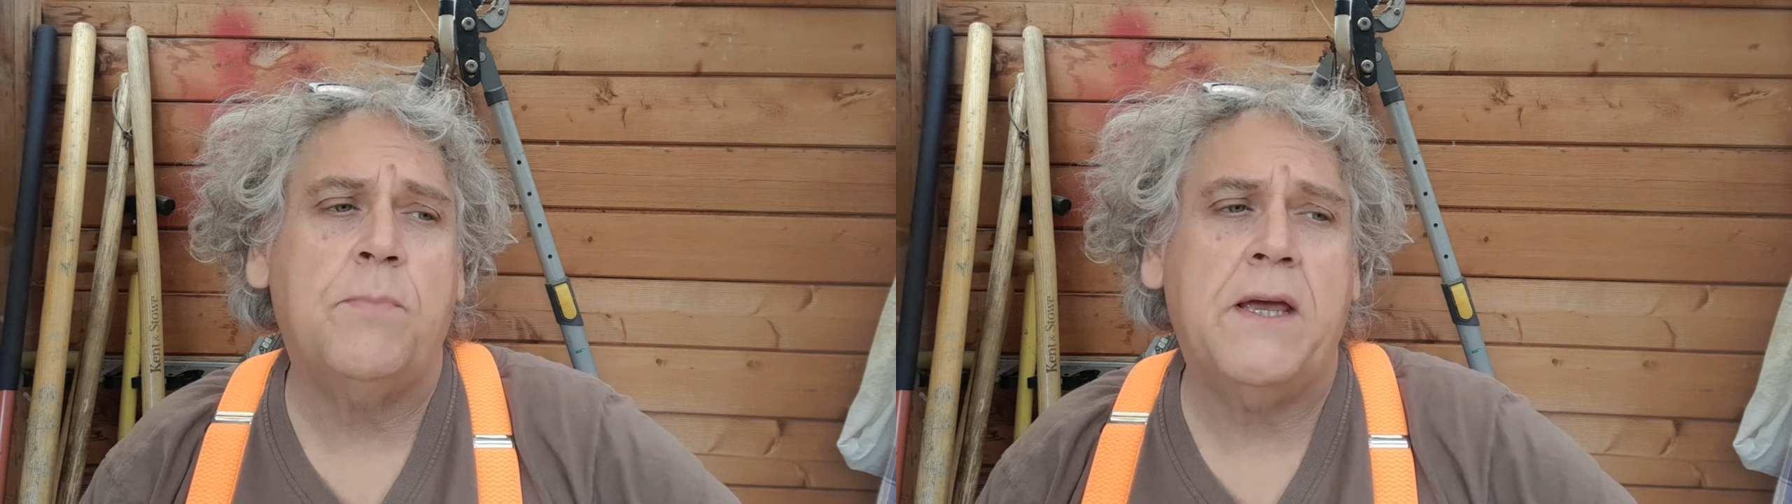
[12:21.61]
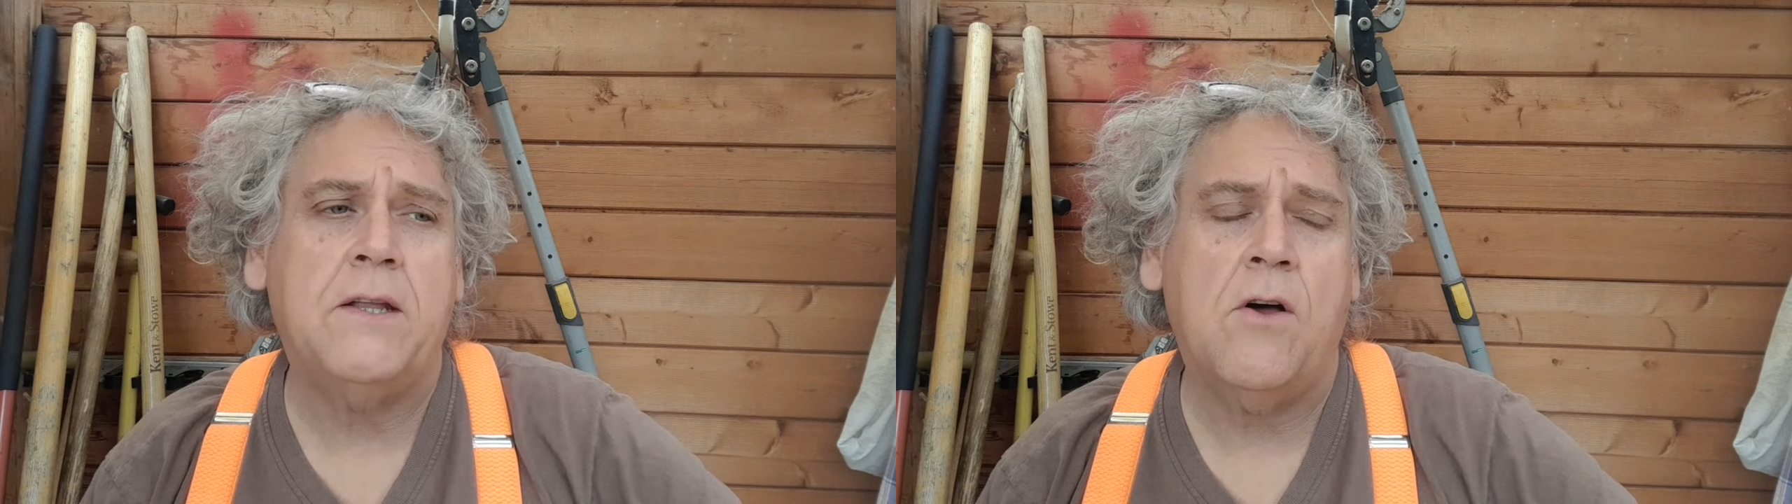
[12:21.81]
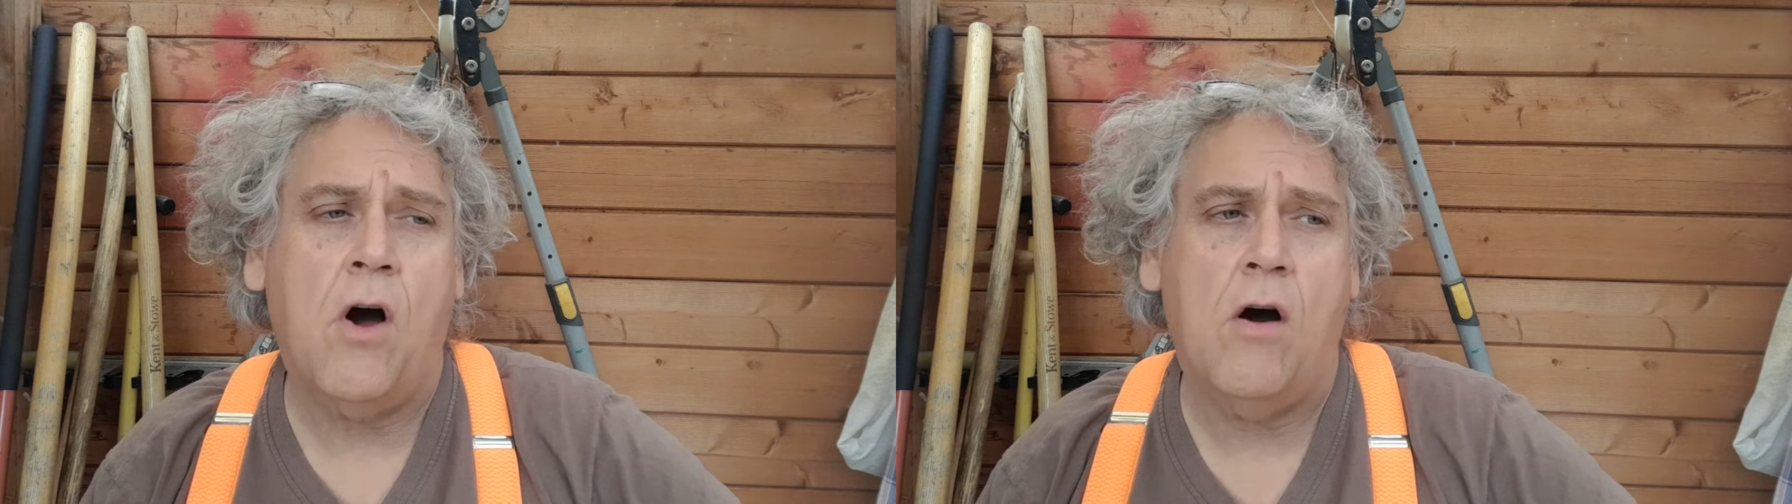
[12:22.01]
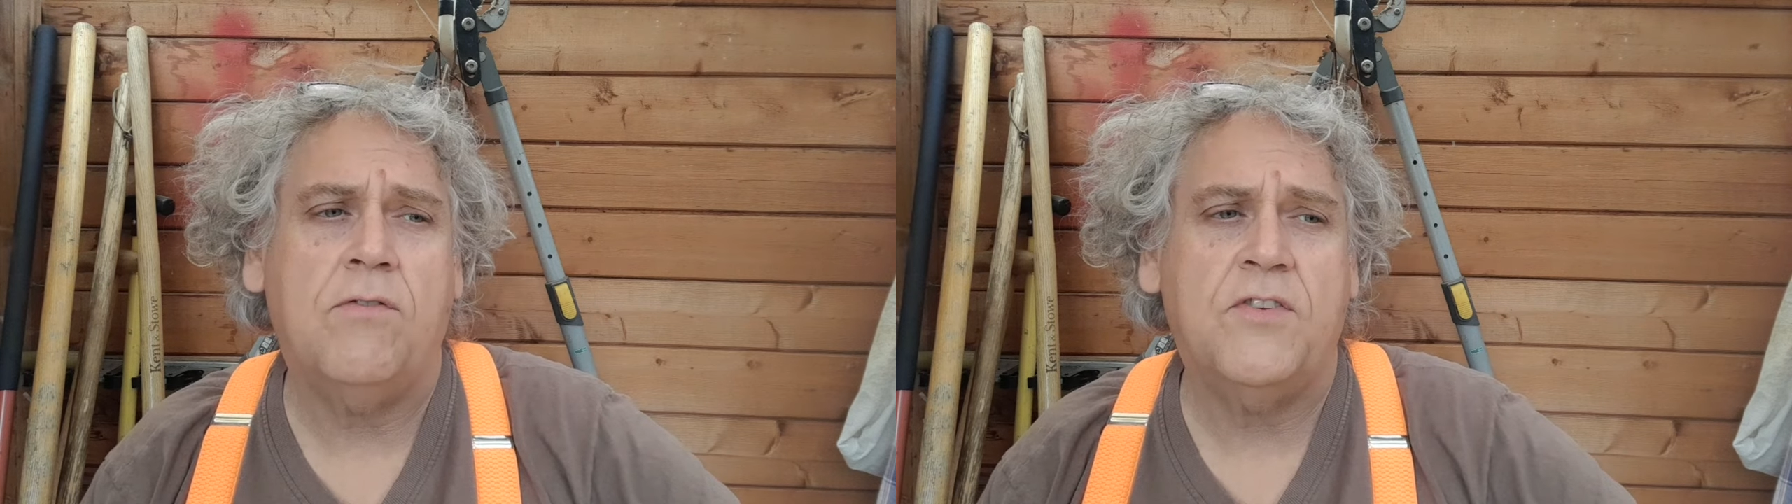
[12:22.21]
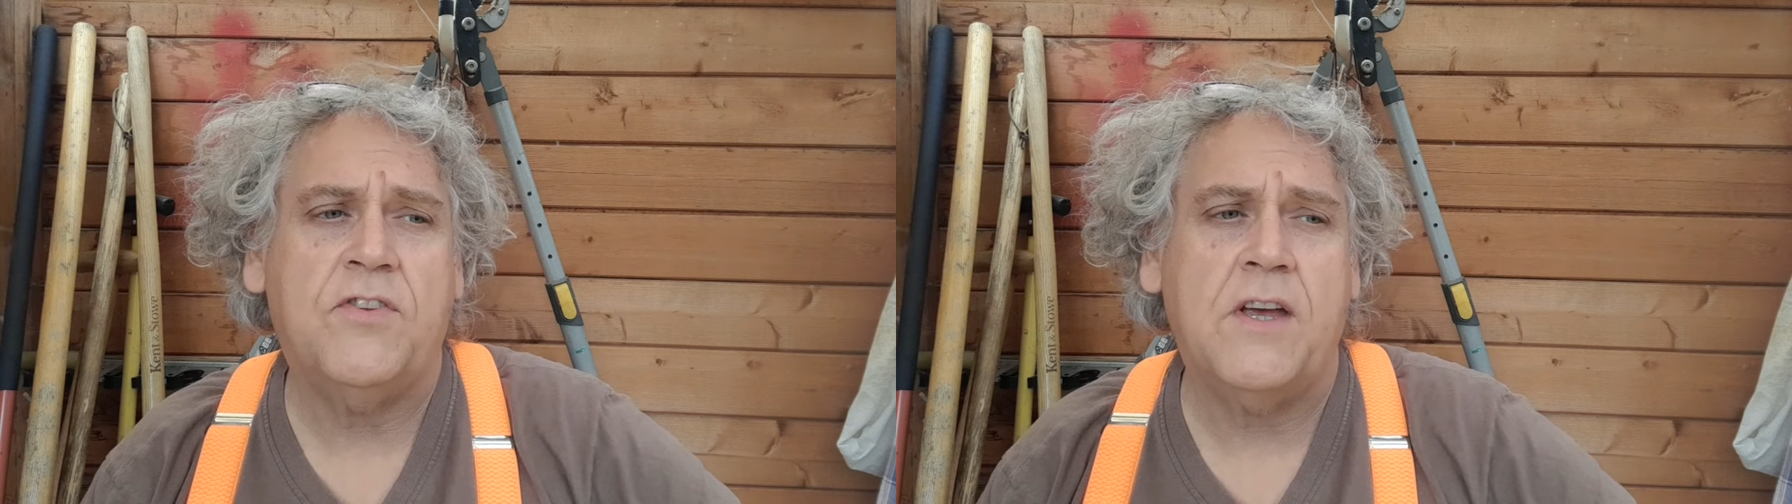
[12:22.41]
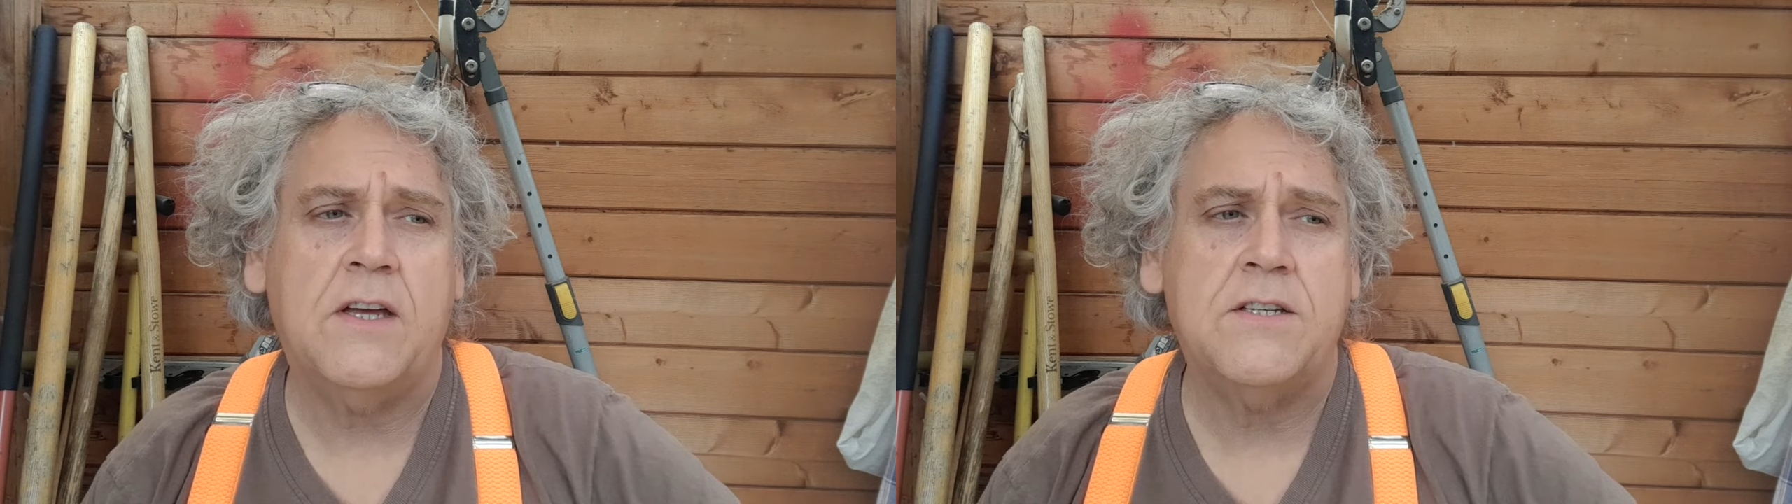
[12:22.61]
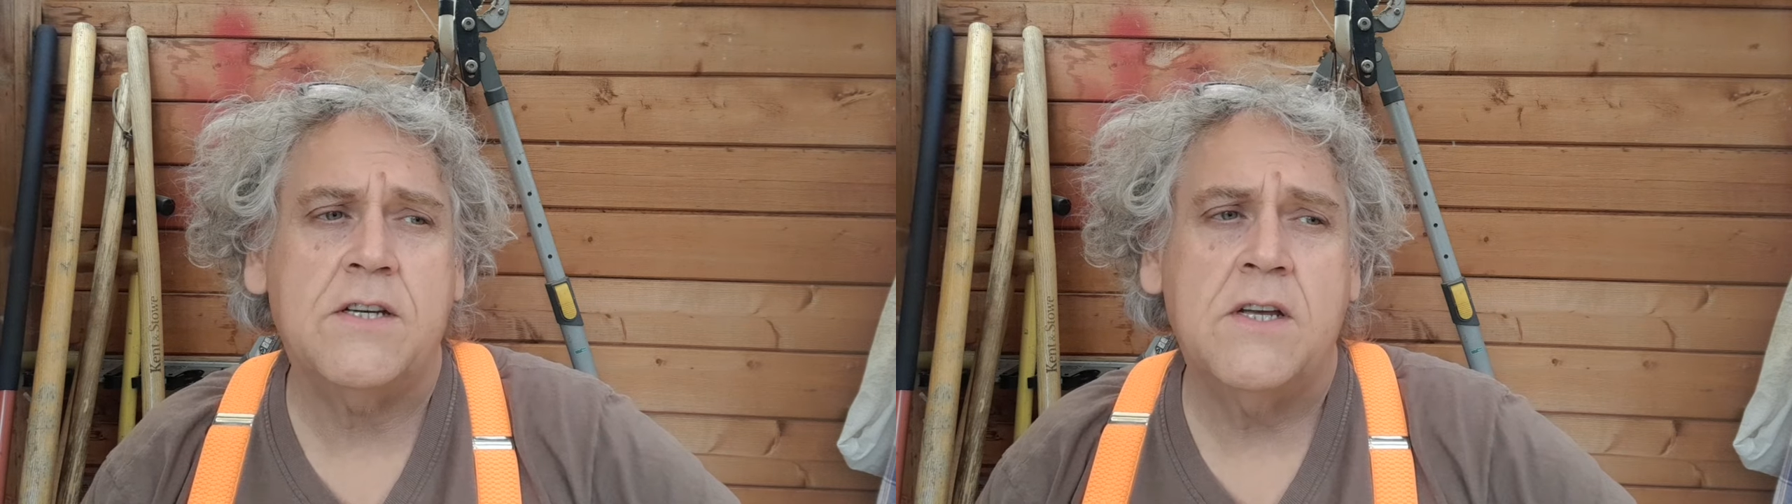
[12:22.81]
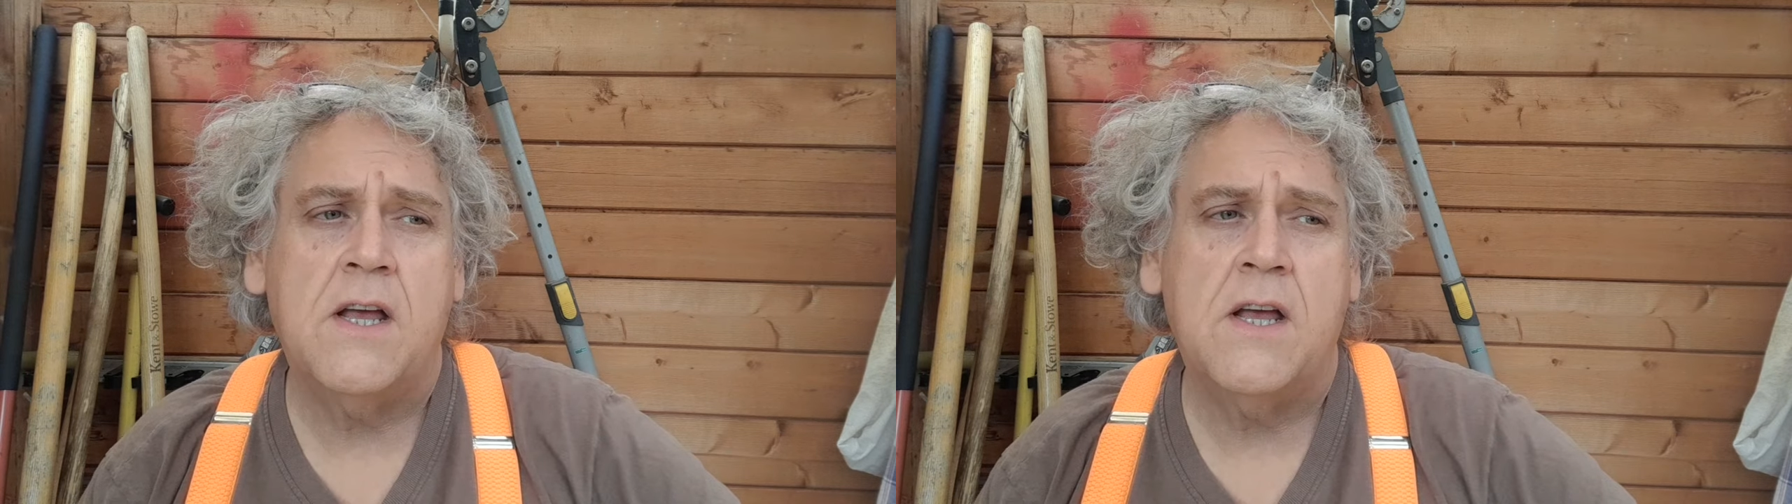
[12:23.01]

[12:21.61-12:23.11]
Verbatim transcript: been harvested,